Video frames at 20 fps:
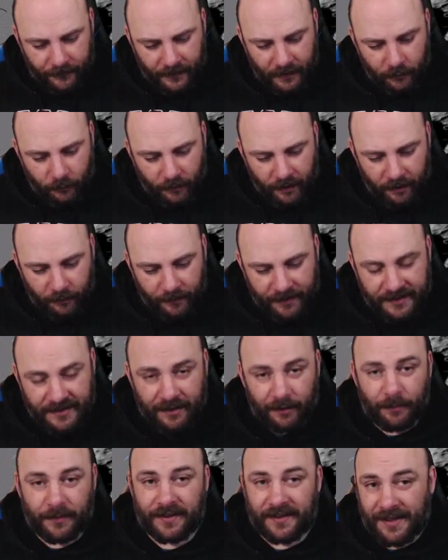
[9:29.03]
where we
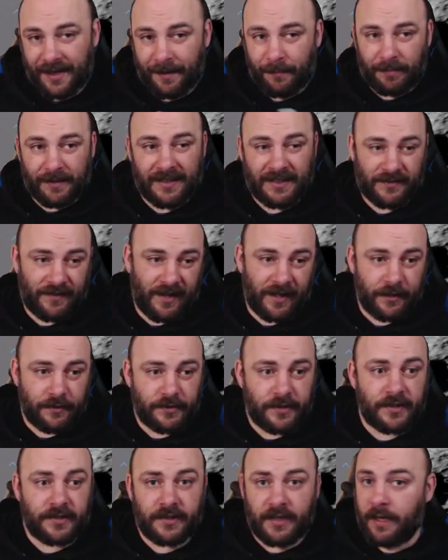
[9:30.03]
dealt with complex
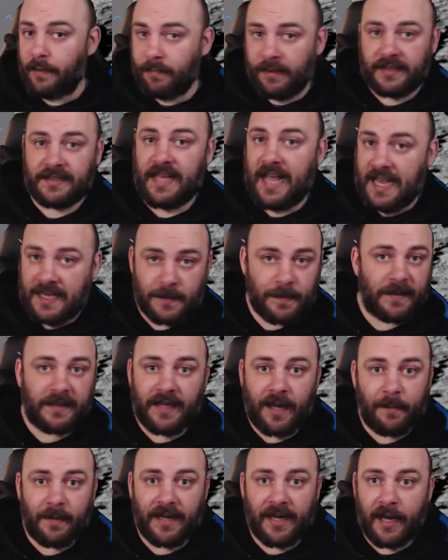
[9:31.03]
values, because complex has been
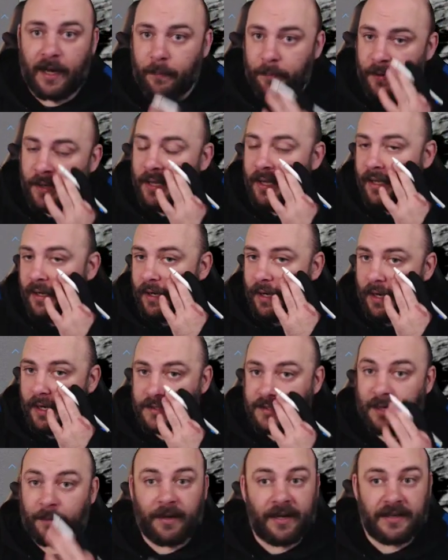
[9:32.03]
coming up.
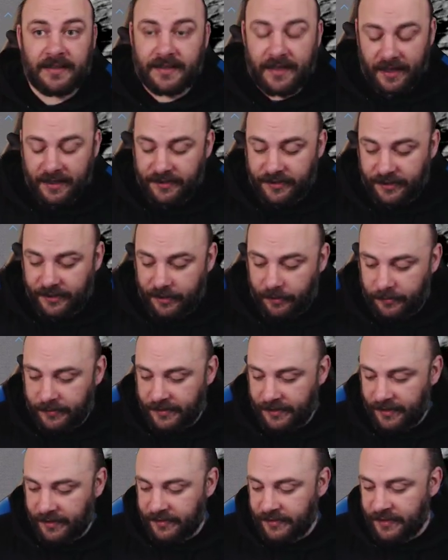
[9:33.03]
It's how we got sines and
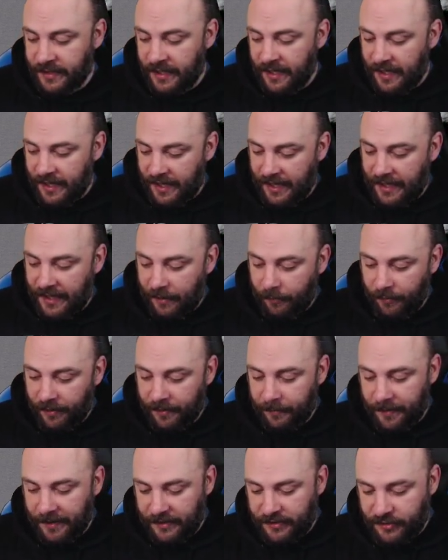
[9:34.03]
cosines. And I
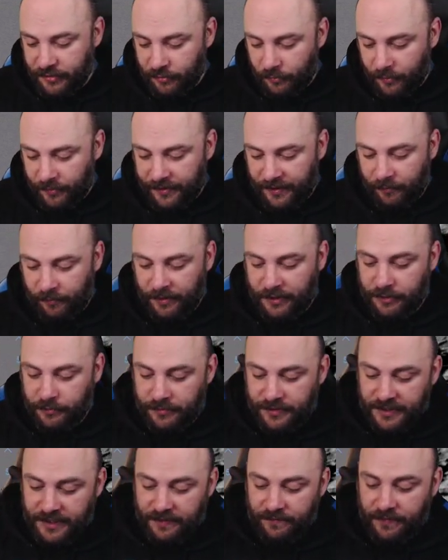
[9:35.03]
want to make sure that when you
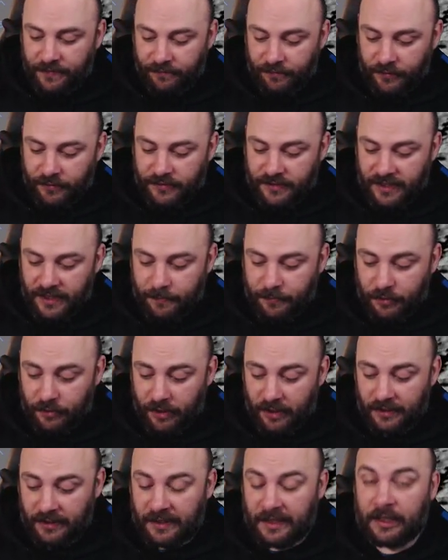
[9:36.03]
see it for the first time, you're
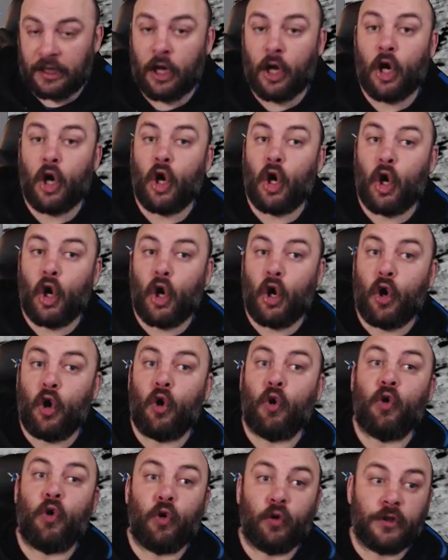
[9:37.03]
not like,
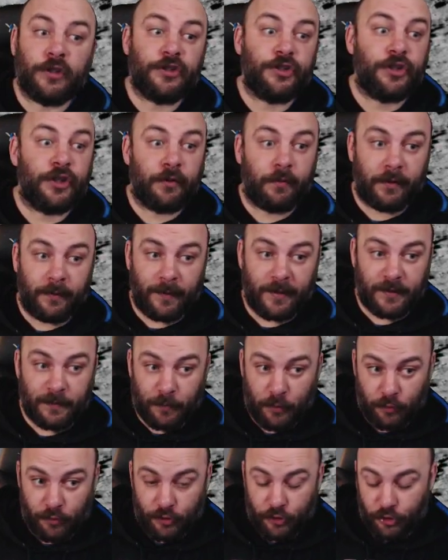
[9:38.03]
oh, holy shit, what am I
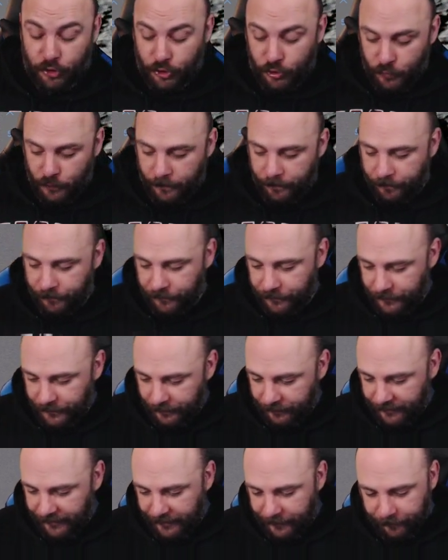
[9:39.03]
supposed to do?
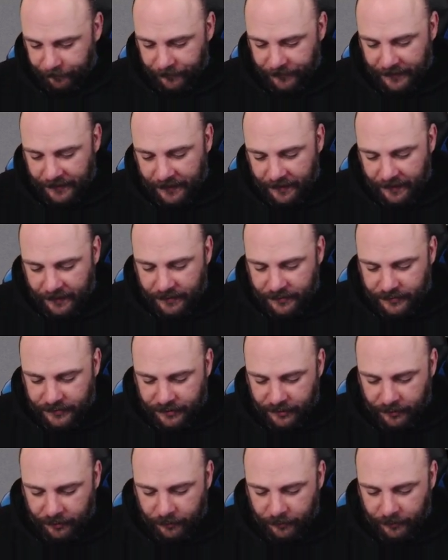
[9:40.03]
Okay.
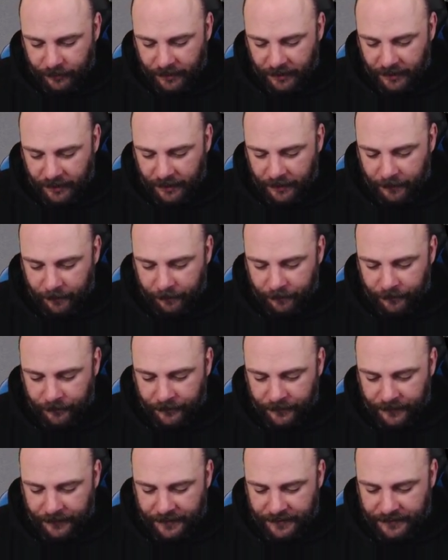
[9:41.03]
So
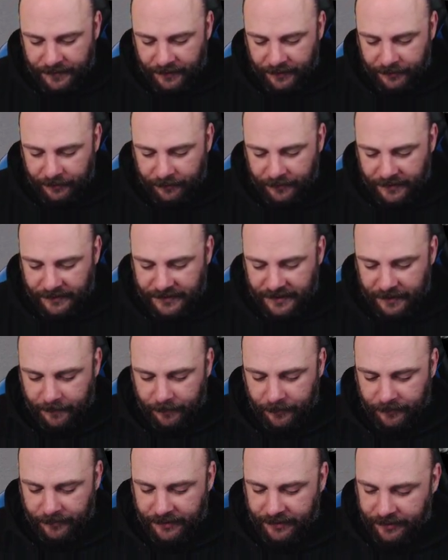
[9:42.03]
this other
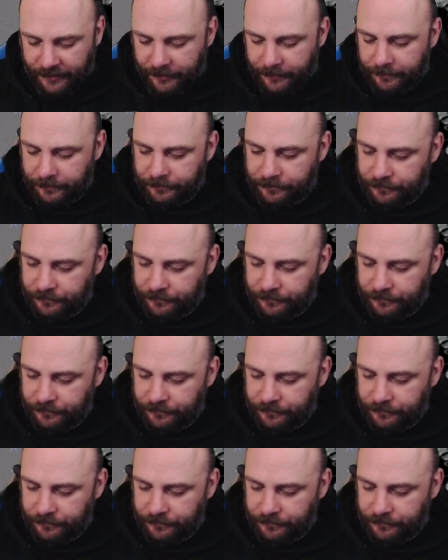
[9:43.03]
example here,